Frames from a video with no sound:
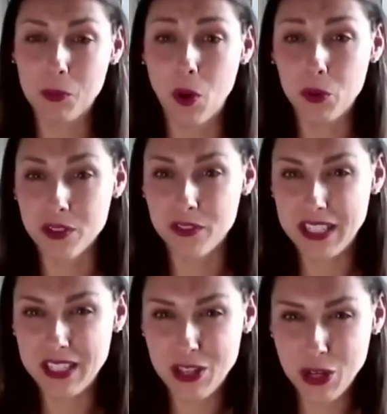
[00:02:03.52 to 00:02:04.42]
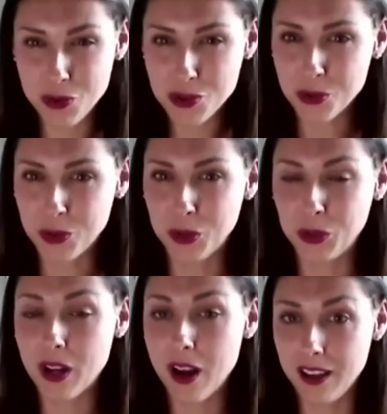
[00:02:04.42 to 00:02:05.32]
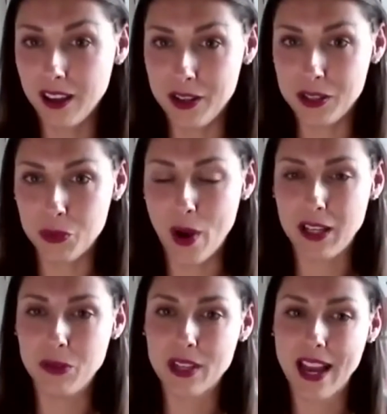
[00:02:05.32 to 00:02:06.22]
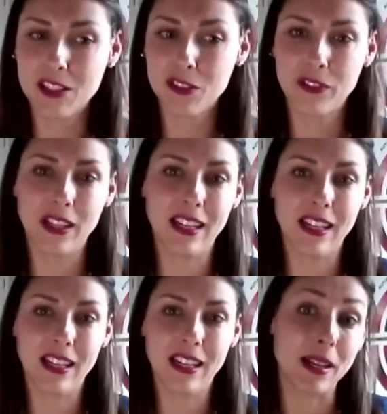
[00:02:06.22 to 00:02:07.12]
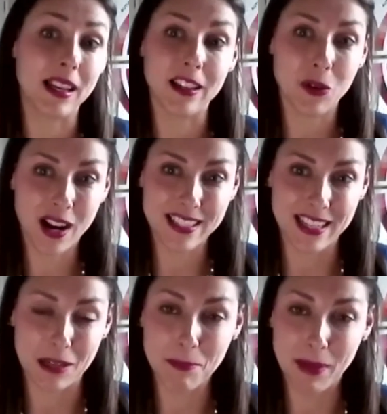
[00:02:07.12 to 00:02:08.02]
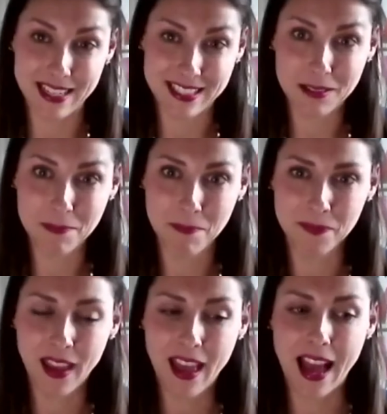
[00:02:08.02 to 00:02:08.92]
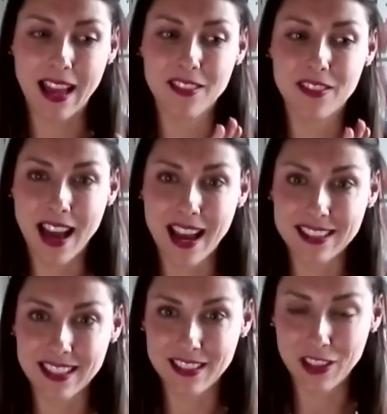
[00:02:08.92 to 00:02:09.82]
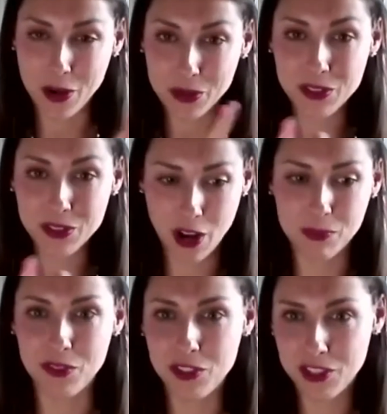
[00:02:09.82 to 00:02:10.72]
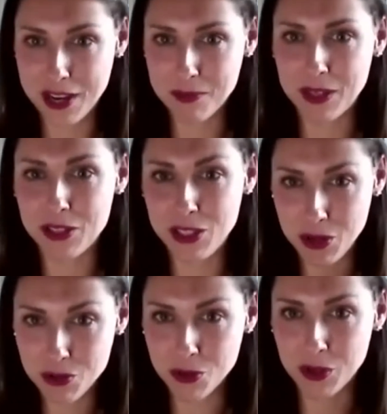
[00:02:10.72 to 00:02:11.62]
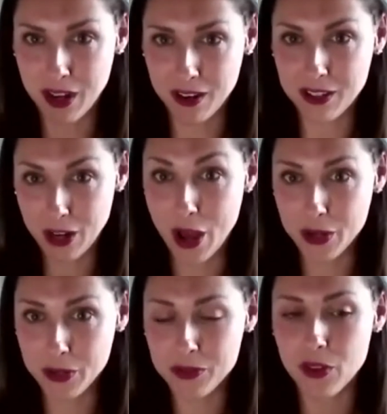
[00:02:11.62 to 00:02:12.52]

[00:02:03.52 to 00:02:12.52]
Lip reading: but also very neutral colours, where you tend to feel a little bit like you're hiding and blending. And those types of shapeless neutral clothes,